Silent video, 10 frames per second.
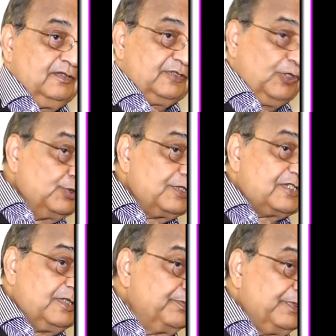
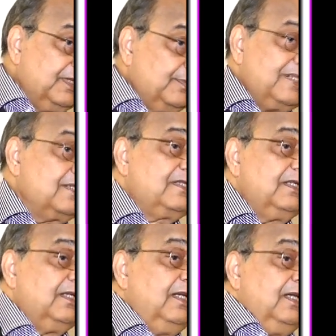sounds simple, but
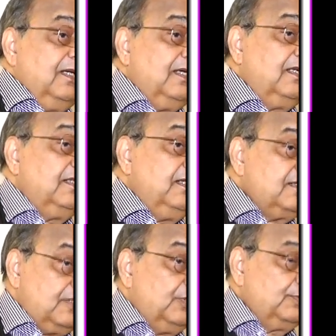
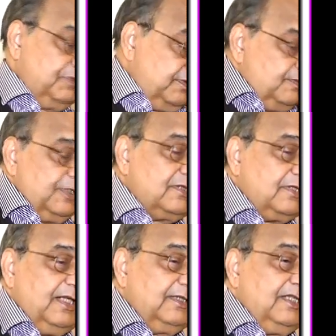it sounds just
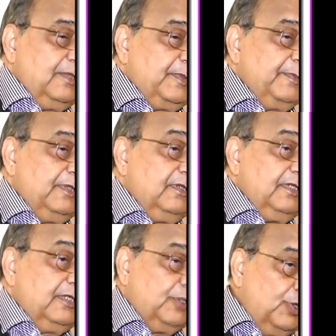like that. We will
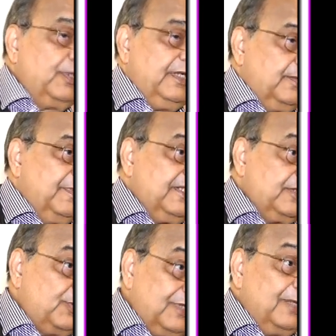ignore it, but
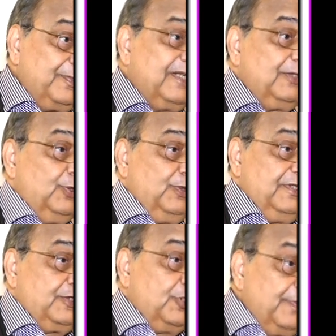it should not be ignored.
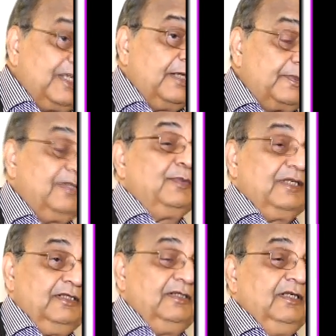It should be kept in
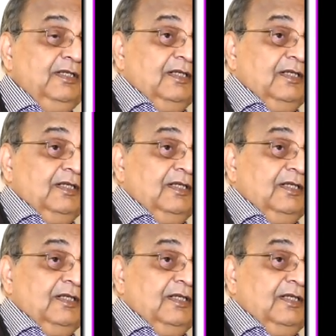mind.